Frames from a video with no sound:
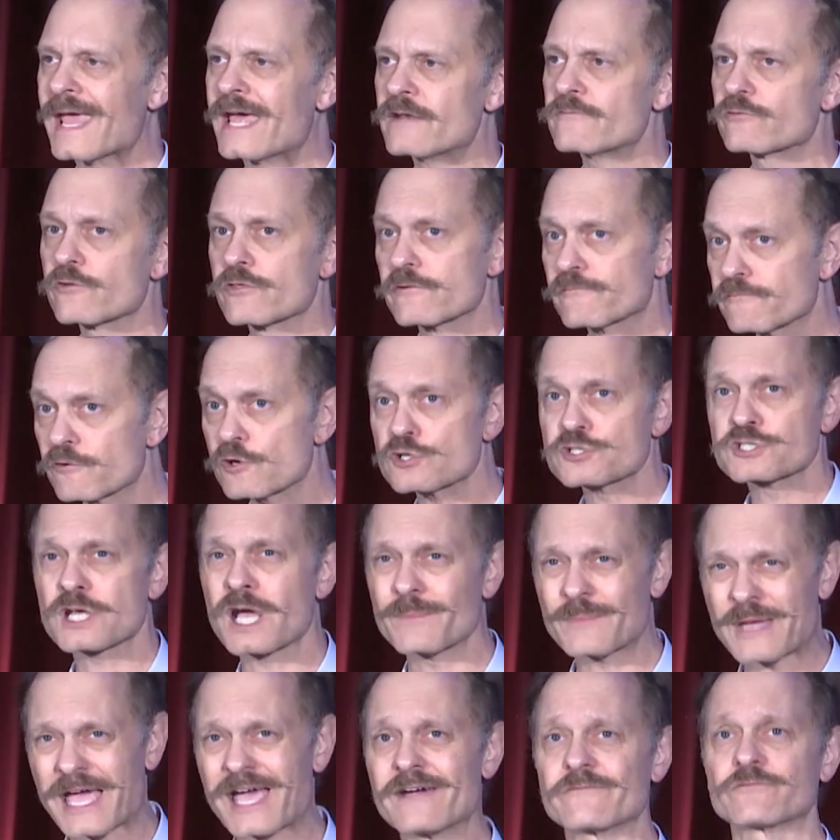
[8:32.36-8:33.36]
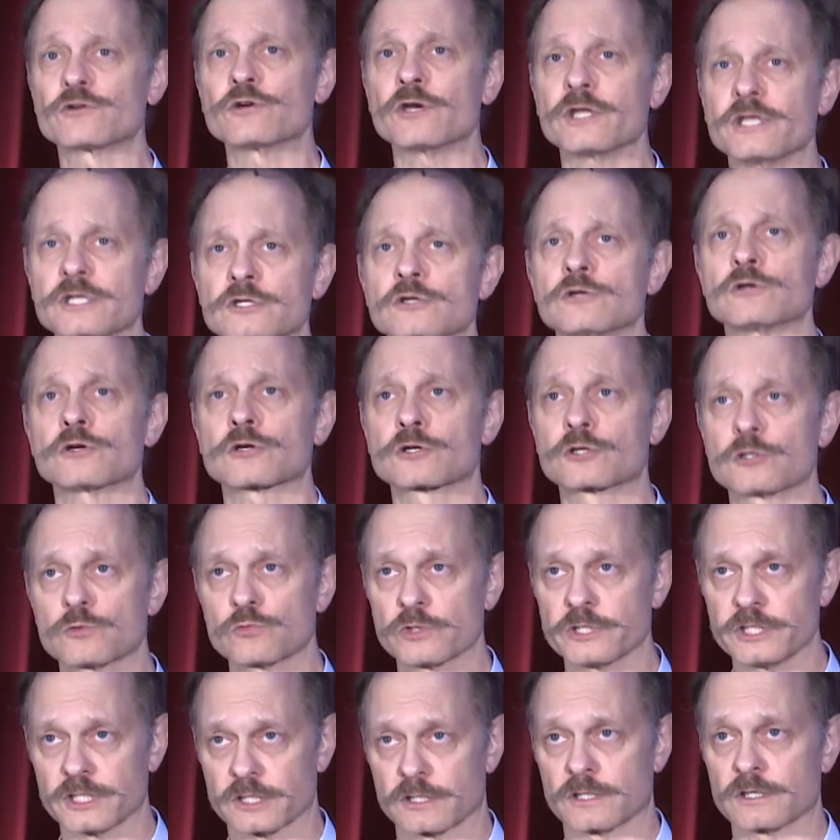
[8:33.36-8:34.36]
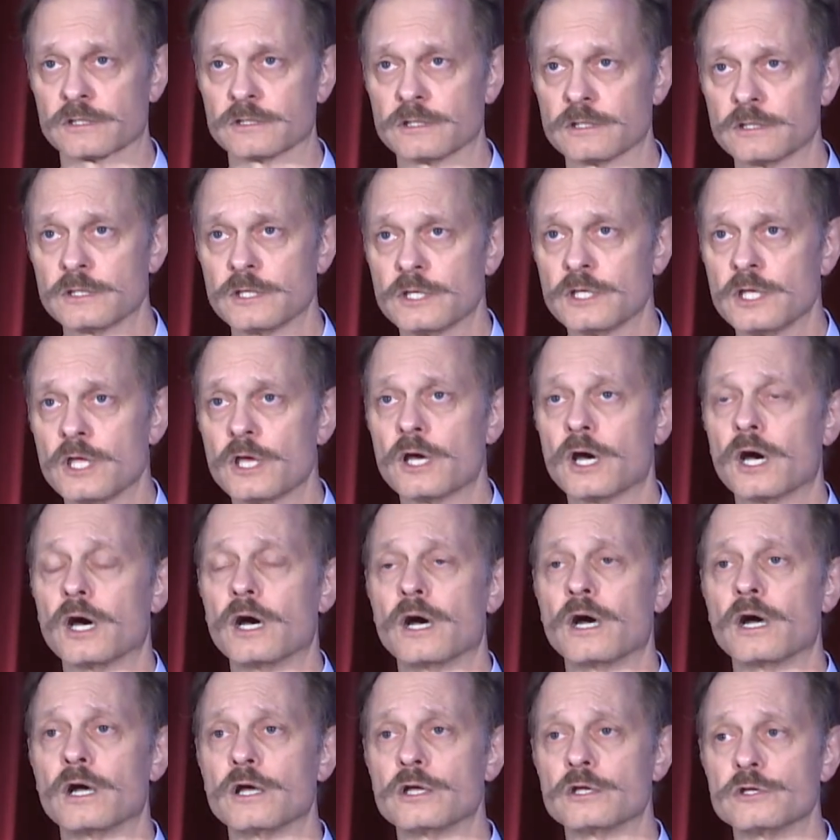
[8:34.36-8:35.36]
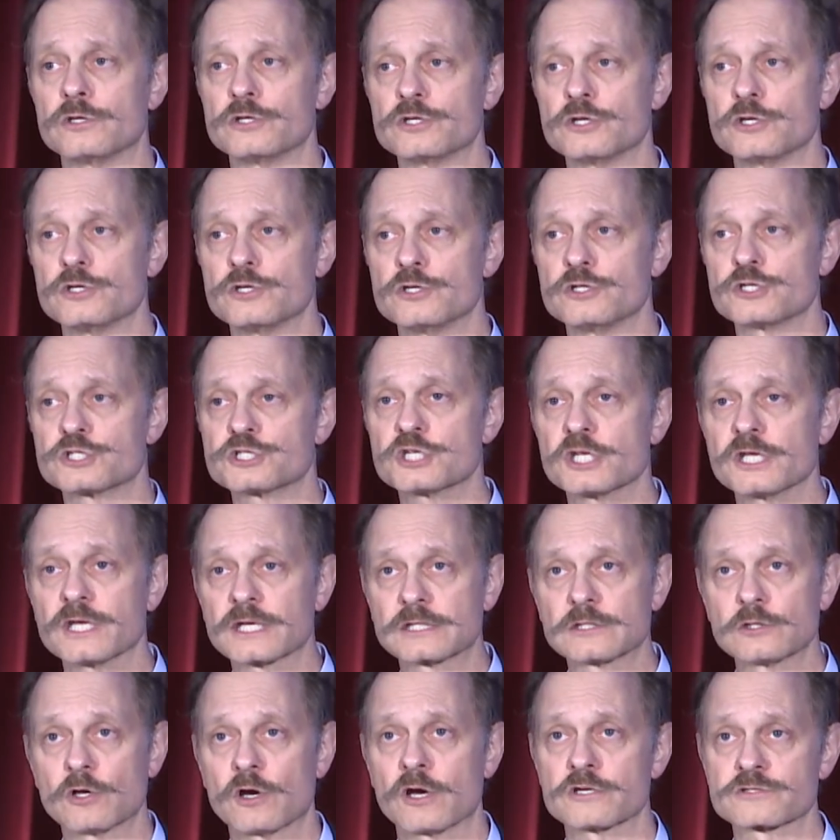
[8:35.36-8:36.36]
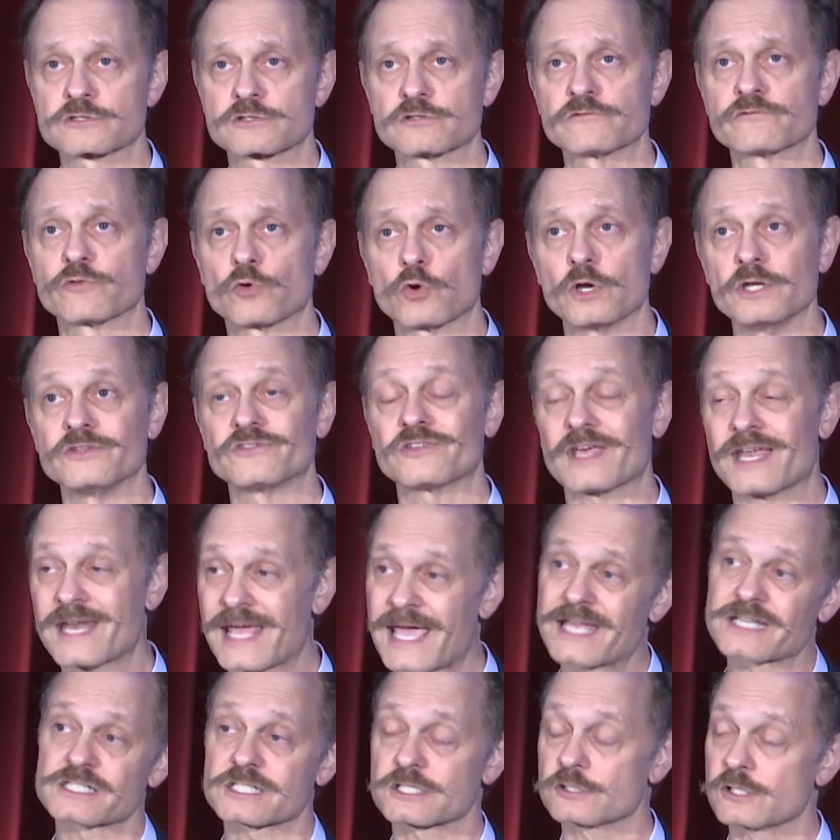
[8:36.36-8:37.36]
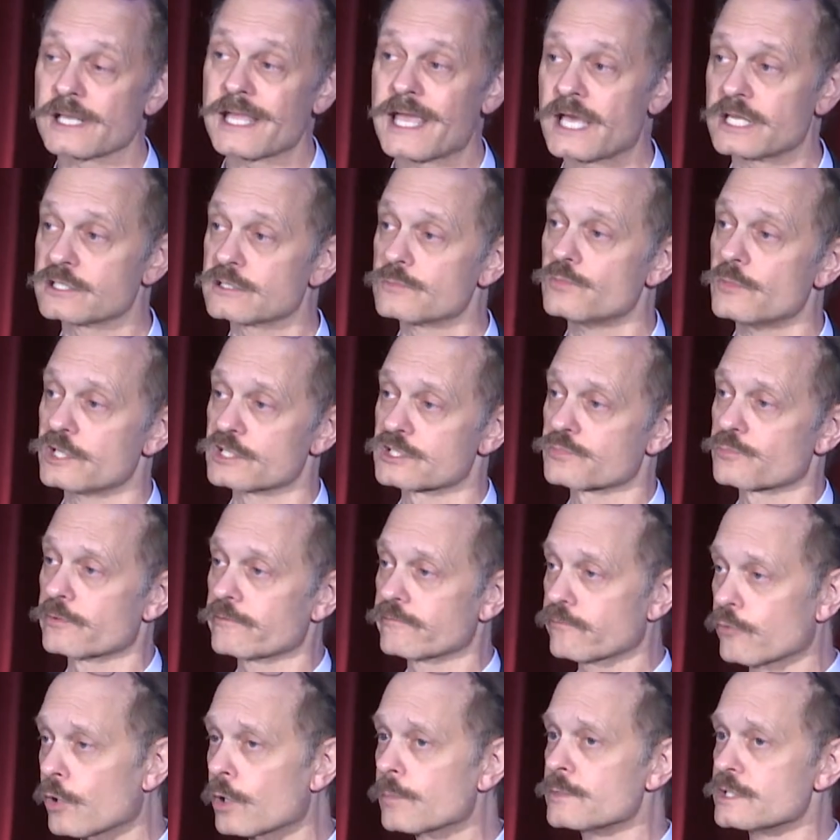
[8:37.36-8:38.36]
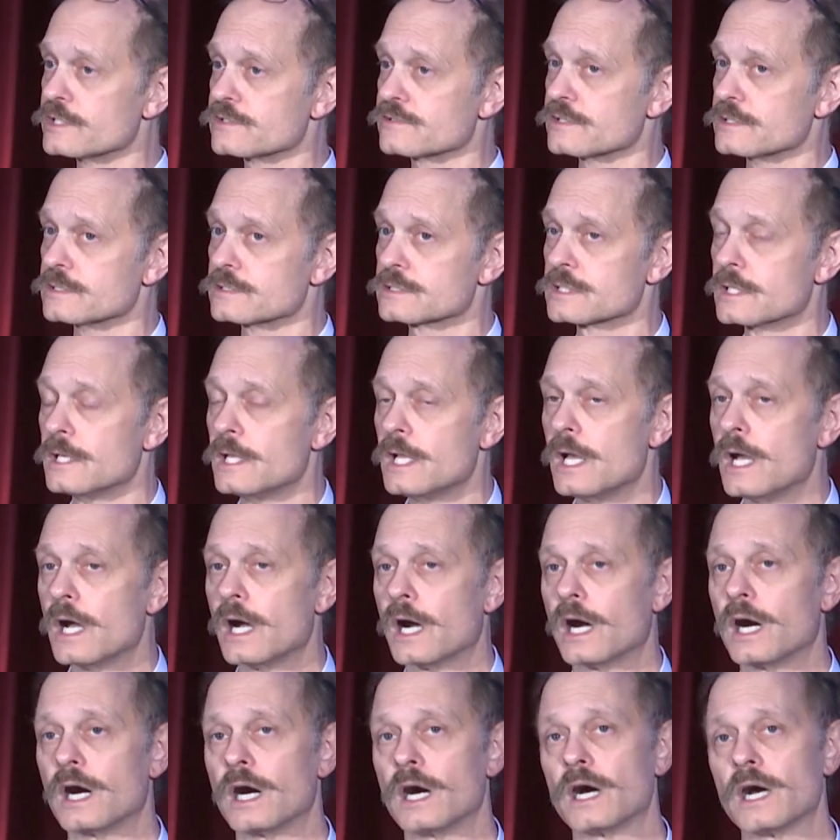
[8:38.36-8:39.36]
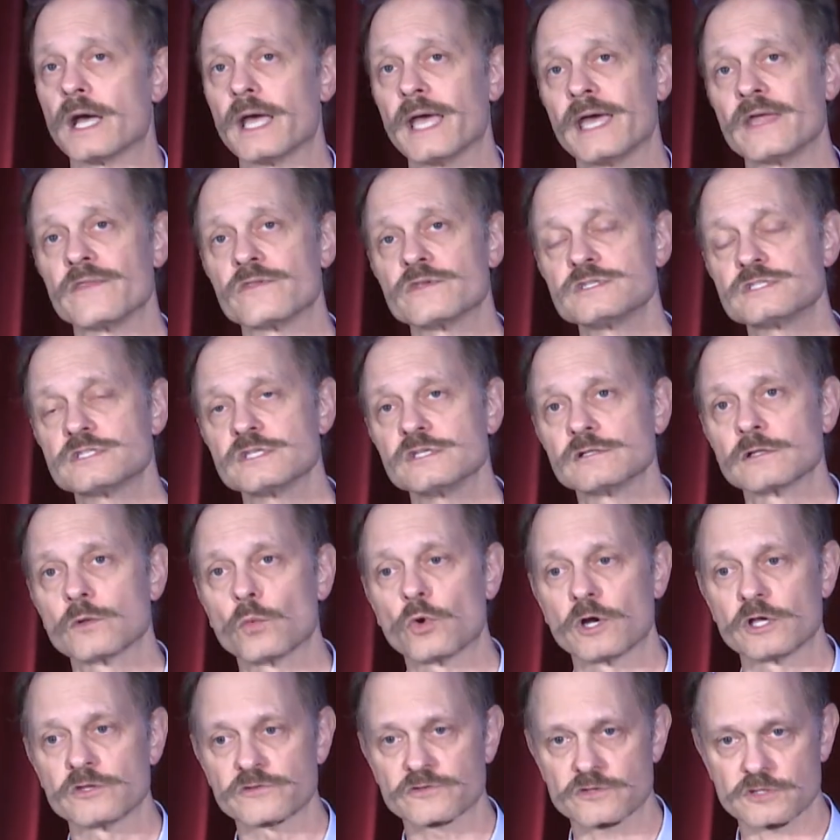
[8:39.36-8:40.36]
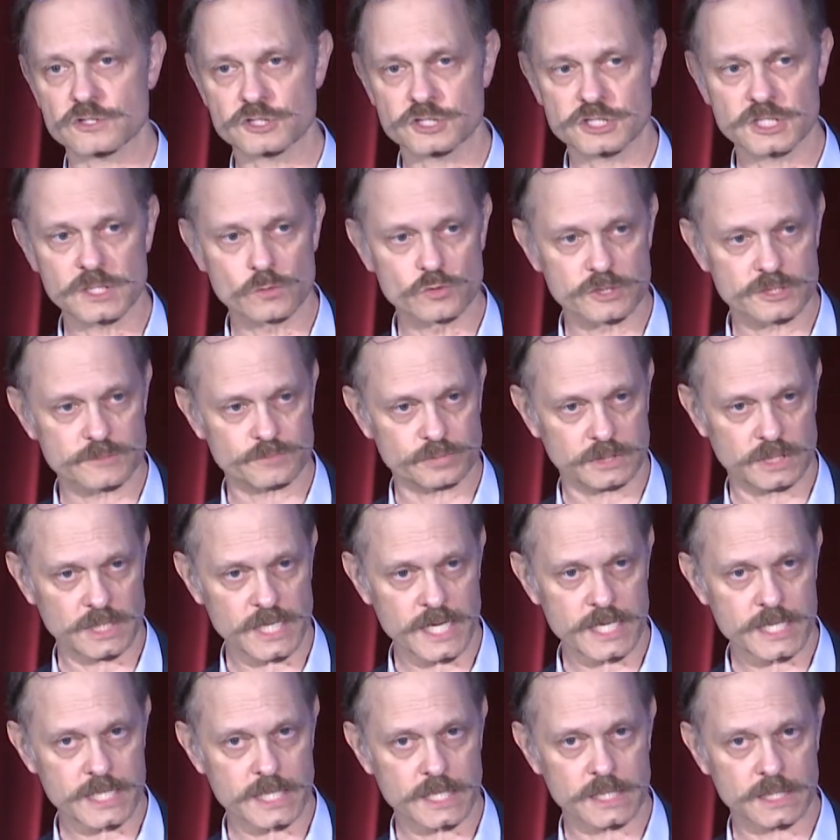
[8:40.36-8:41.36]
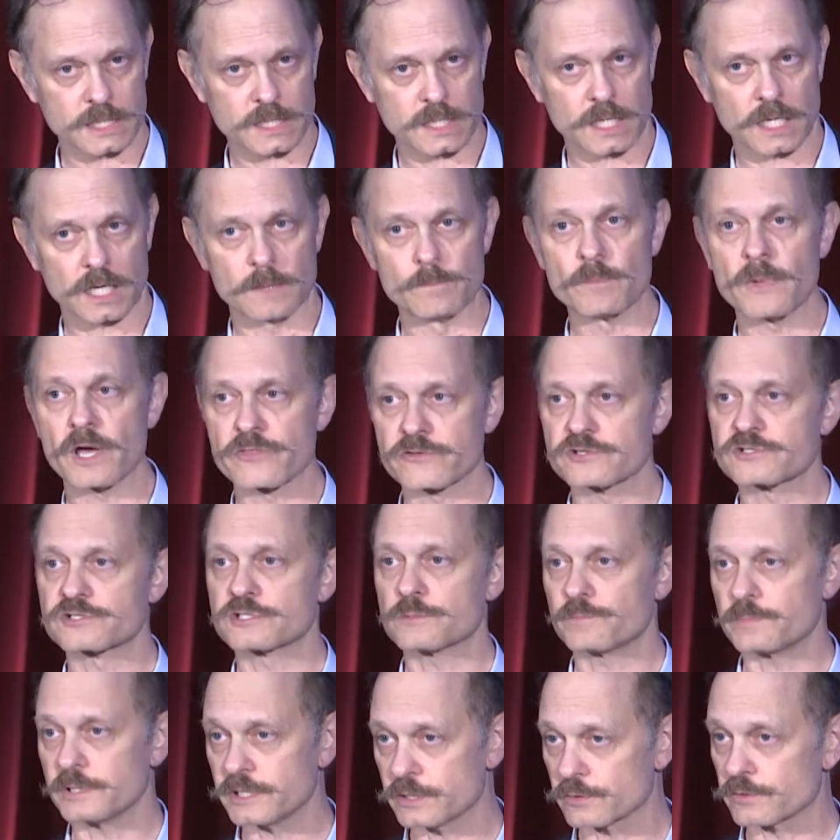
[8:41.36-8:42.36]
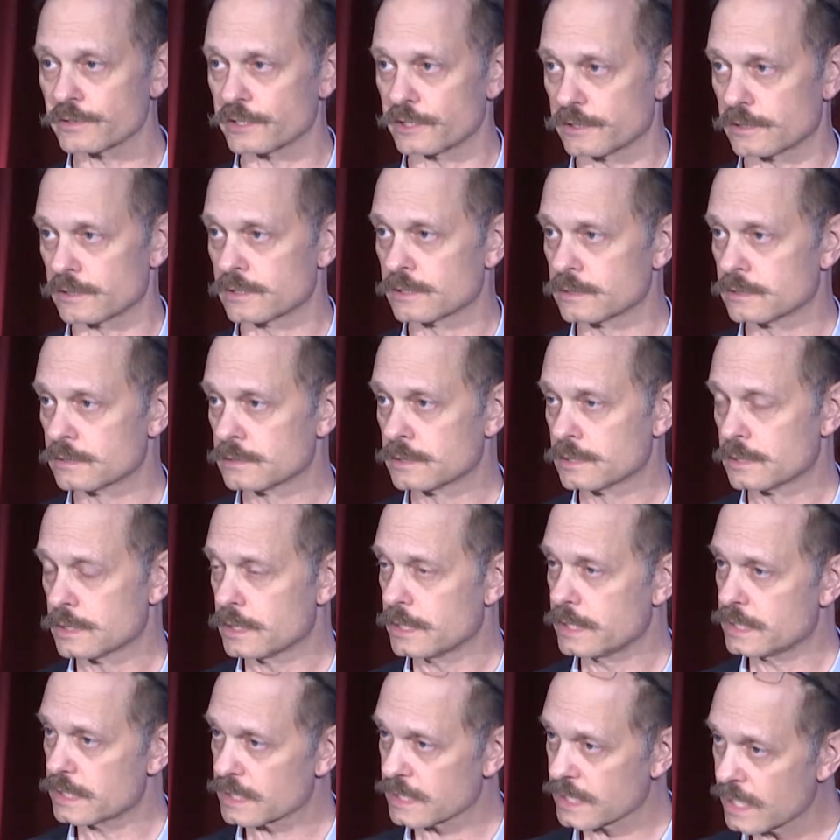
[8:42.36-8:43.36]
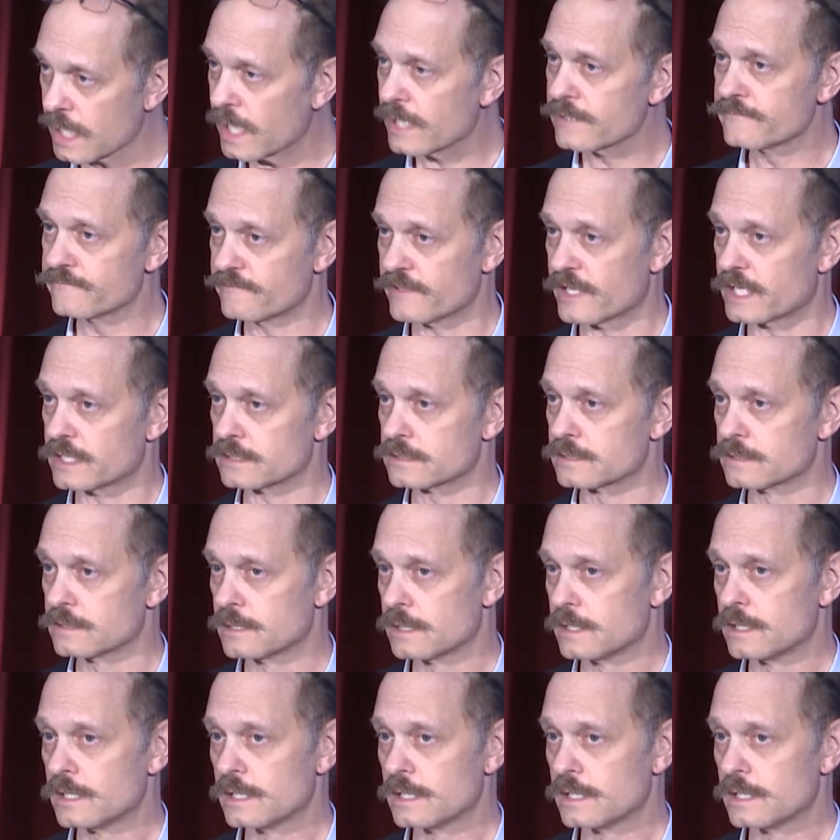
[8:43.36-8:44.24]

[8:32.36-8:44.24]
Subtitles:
and for the first time ever in her career, she had lost her voice and actually had to miss performances. And the deal was she was playing a Mother Superior in a convent,